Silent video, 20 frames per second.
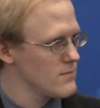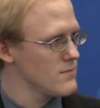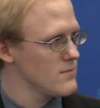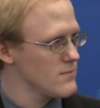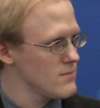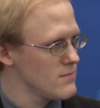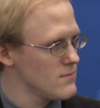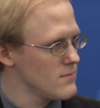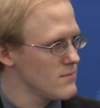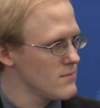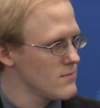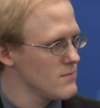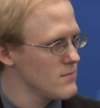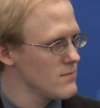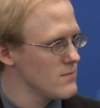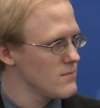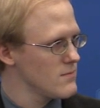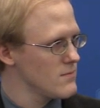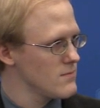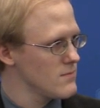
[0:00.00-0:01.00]

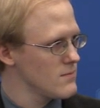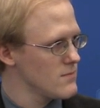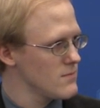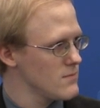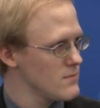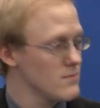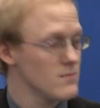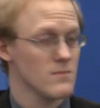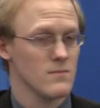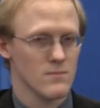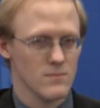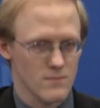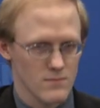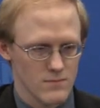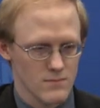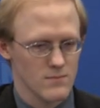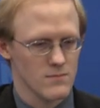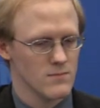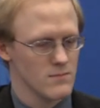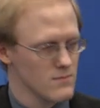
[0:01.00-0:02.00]

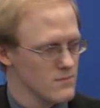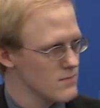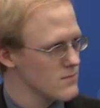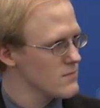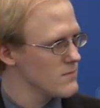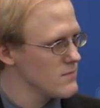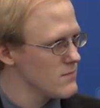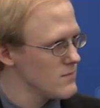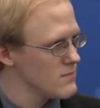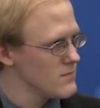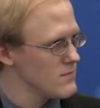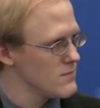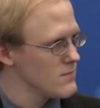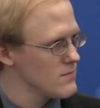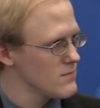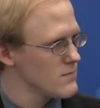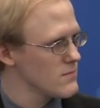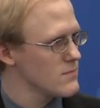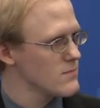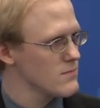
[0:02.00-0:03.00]

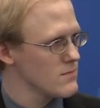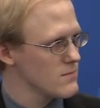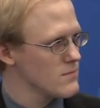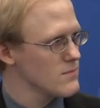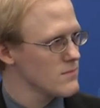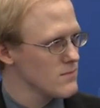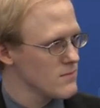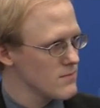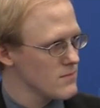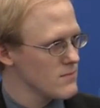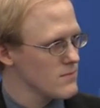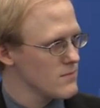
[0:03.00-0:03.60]
[no speech]